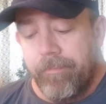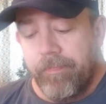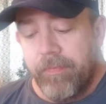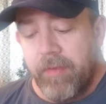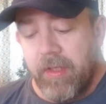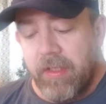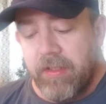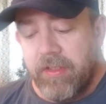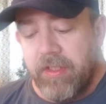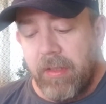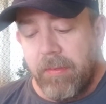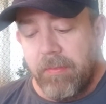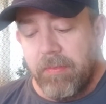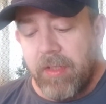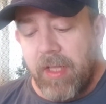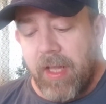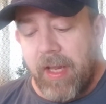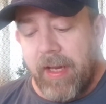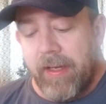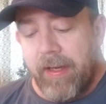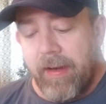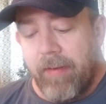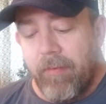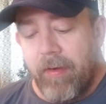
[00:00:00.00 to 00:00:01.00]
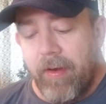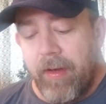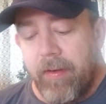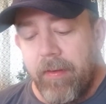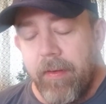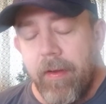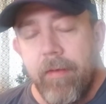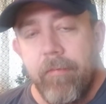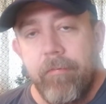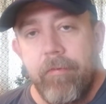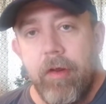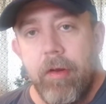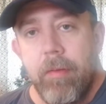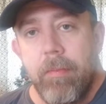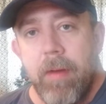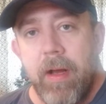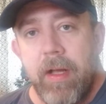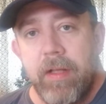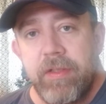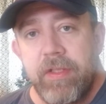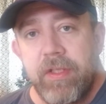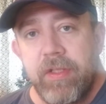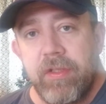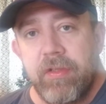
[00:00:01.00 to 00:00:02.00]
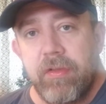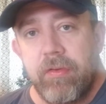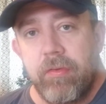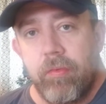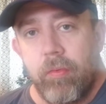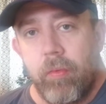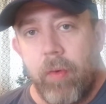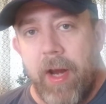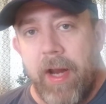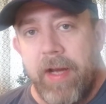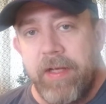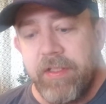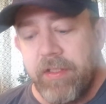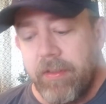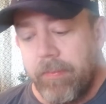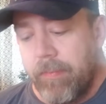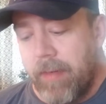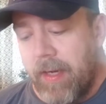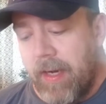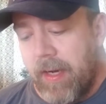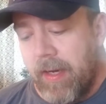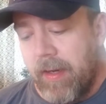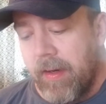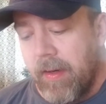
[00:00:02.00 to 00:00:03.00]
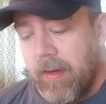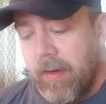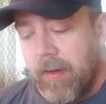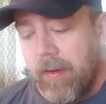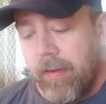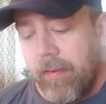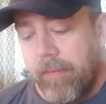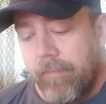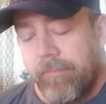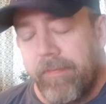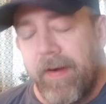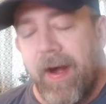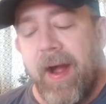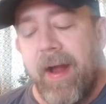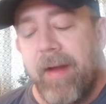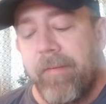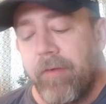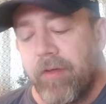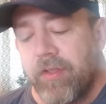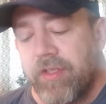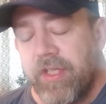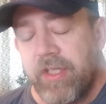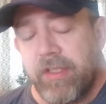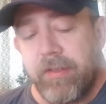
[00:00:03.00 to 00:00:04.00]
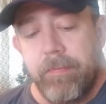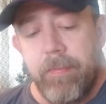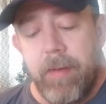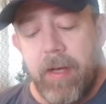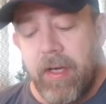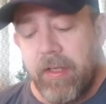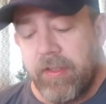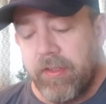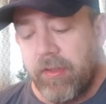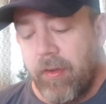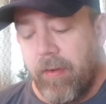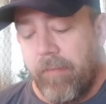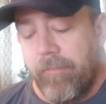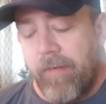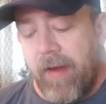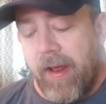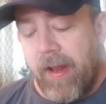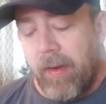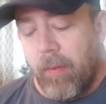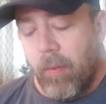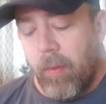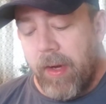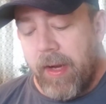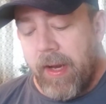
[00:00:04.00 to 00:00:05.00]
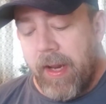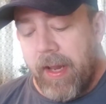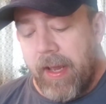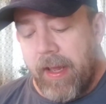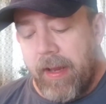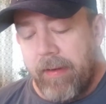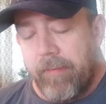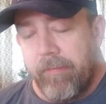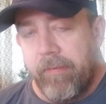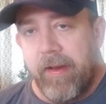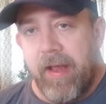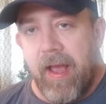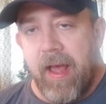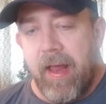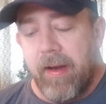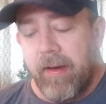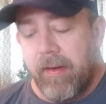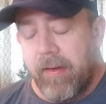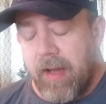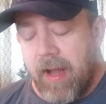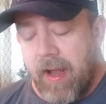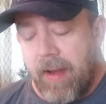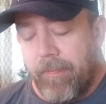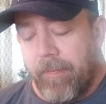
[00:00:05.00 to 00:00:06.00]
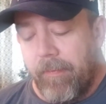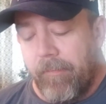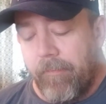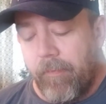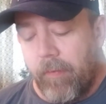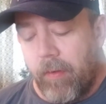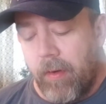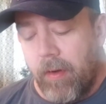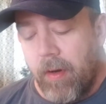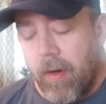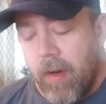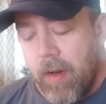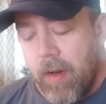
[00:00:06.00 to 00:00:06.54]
It seems like every few months it's rising by $5 or $6. So I finally went ahead and got a copy for.